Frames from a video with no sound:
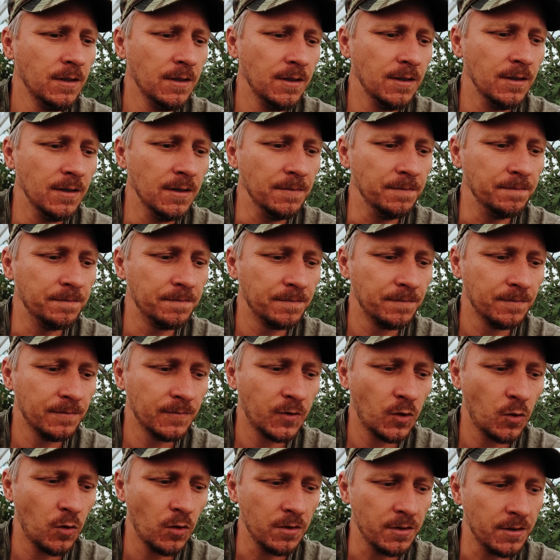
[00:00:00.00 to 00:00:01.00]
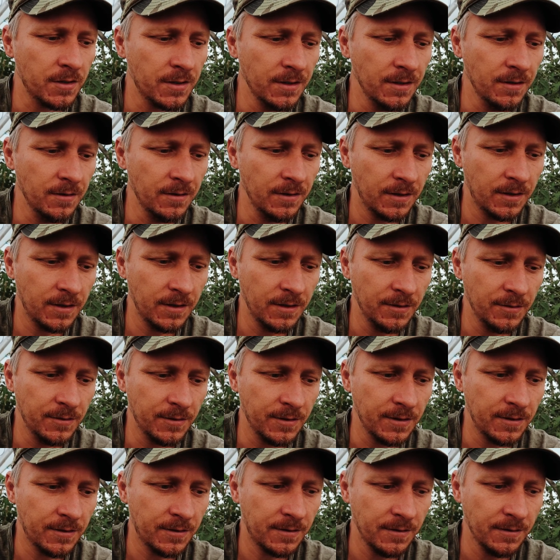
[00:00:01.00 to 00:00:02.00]
Of course, you can use
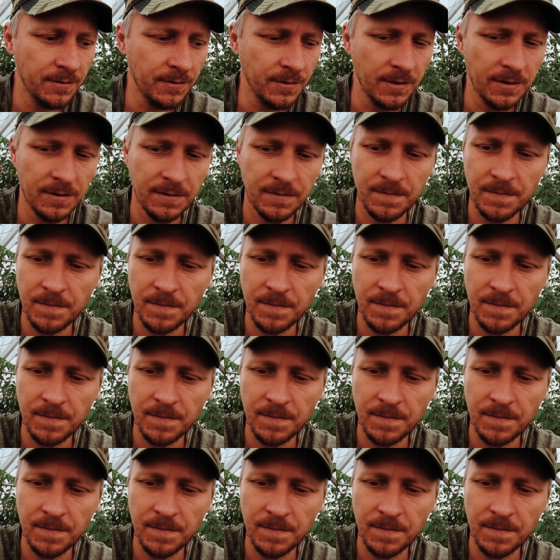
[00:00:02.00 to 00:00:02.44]
it to